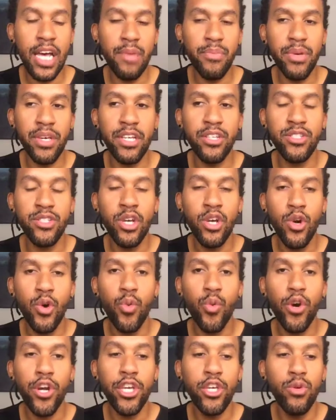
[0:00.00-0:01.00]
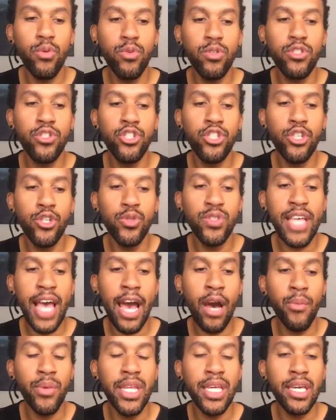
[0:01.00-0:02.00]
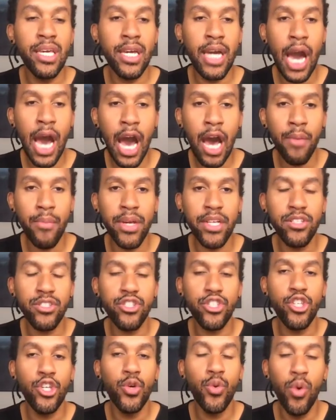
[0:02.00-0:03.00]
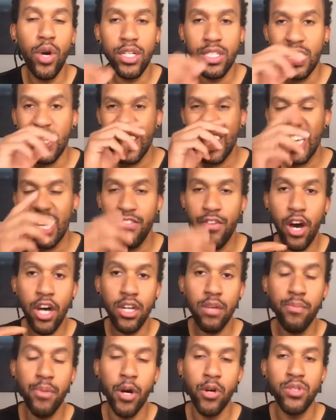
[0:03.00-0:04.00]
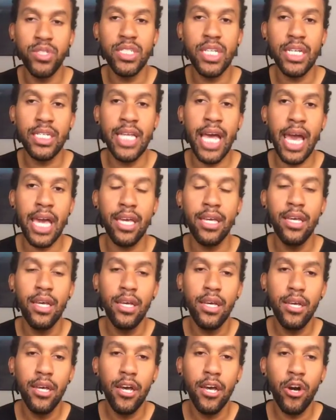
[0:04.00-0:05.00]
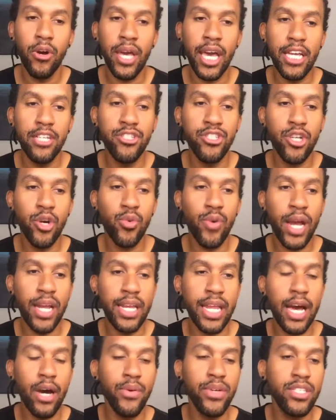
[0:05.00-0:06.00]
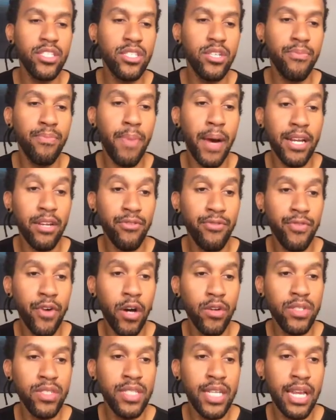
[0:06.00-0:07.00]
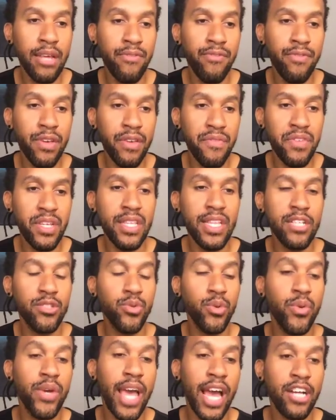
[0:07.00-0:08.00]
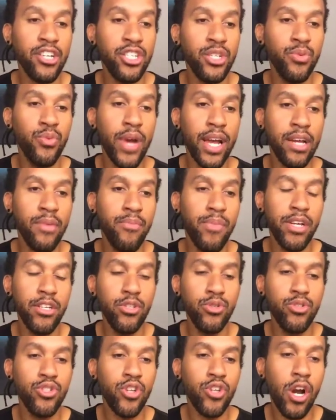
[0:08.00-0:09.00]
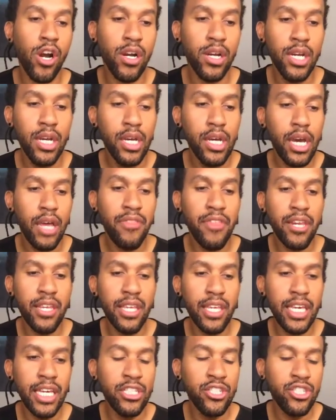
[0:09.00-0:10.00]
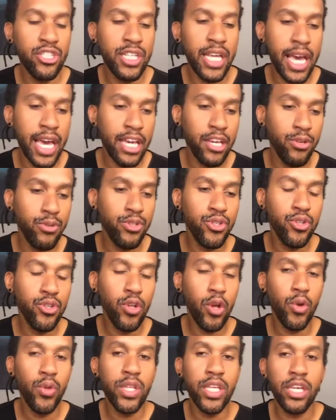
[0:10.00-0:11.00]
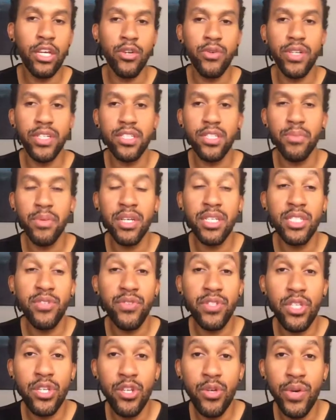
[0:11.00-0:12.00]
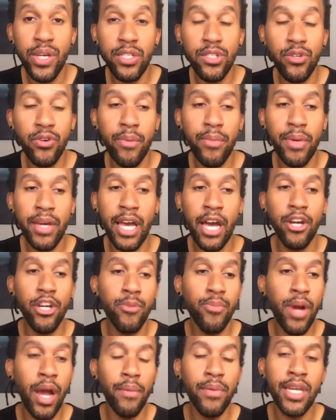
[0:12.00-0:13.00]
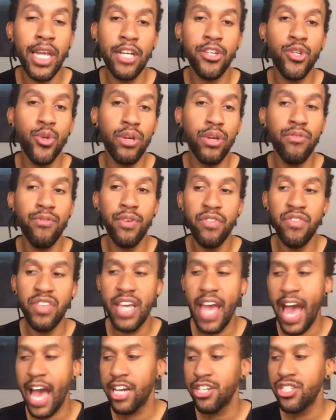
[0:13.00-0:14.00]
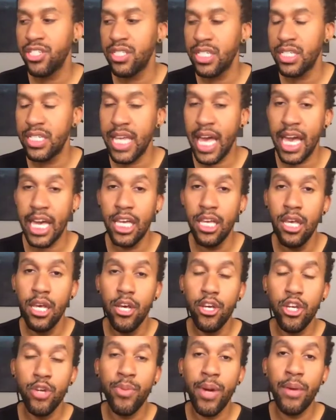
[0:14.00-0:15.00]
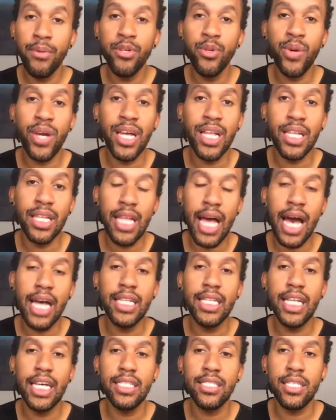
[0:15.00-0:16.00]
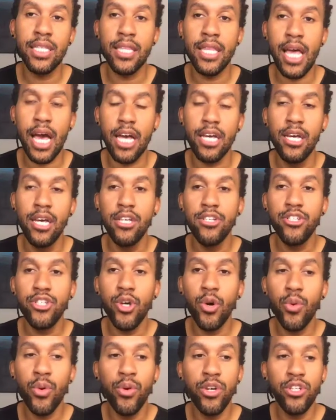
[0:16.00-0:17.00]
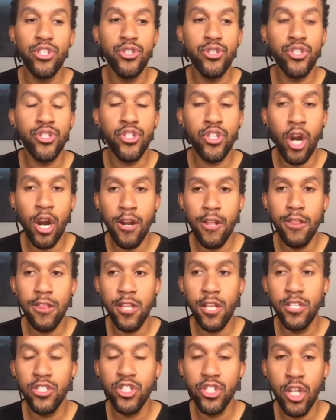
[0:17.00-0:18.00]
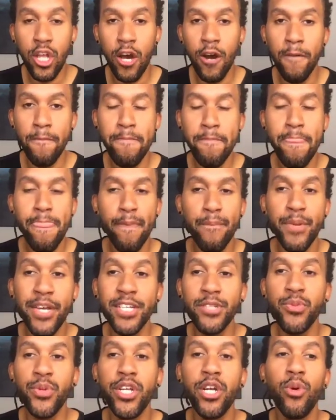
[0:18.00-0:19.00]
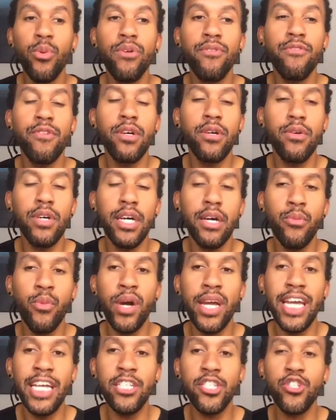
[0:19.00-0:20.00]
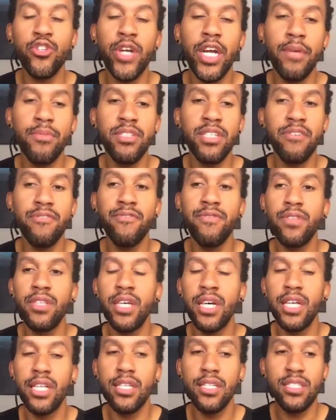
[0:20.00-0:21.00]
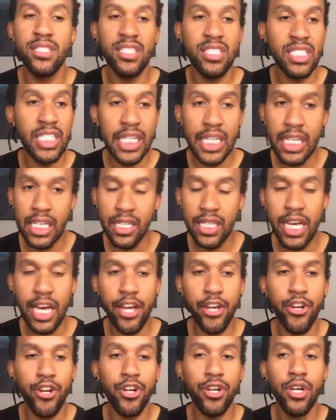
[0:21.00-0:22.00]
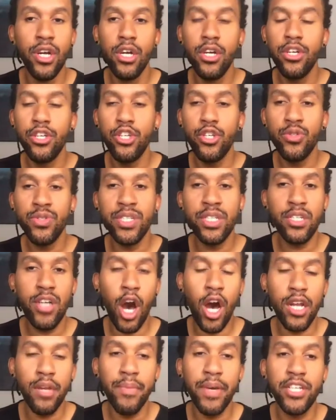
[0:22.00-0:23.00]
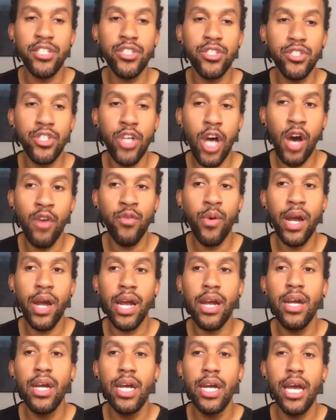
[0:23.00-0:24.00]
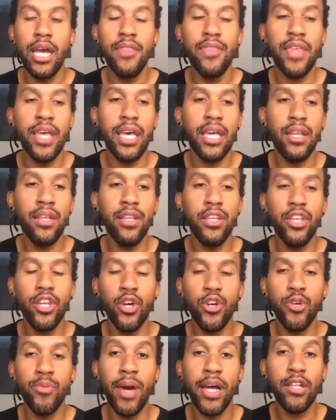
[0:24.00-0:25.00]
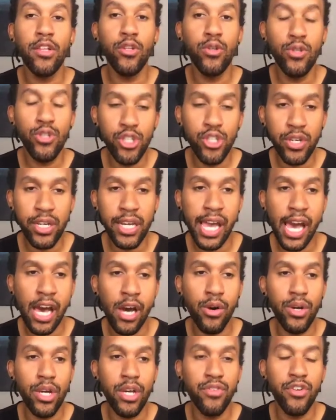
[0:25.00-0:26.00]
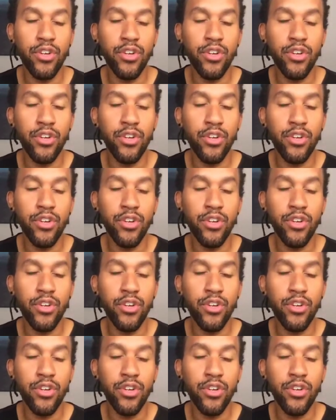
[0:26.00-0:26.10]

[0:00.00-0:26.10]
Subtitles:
is where you choose how many comments you want to give on a post a day. Okay, so right now it's by default set at 50. That's where we actually recommend you start. And then each day you slowly increase it. Because if it's a new Instagram account, you're probably not doing 50 actions a day. You're probably doing a lot less than that. So we want you to start slow, because we don't want Instagram to see that you're using automation software, and then you might lose your account if